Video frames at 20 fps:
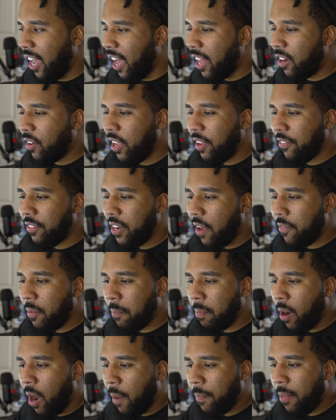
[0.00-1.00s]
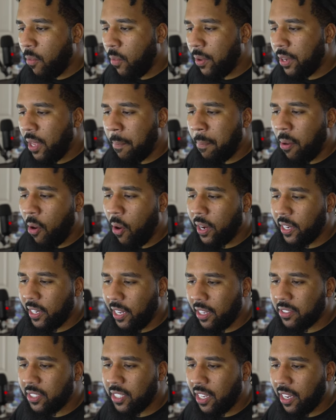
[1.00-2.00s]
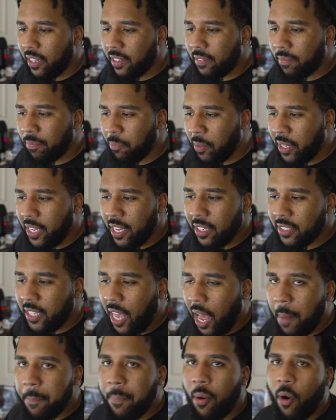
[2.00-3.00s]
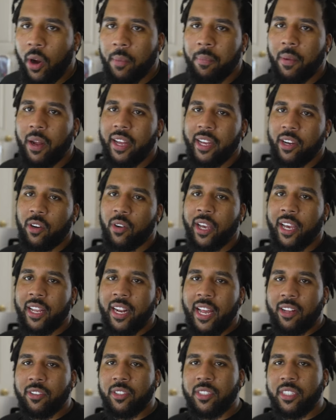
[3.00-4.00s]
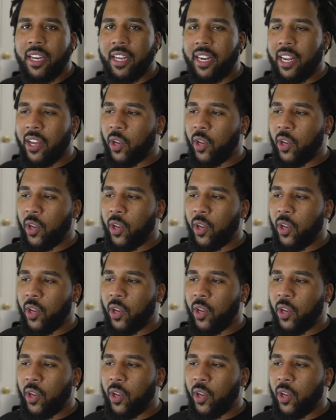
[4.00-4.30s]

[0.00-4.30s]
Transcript: I don't even have a problem with him parking outside because I park my Hellcat outside.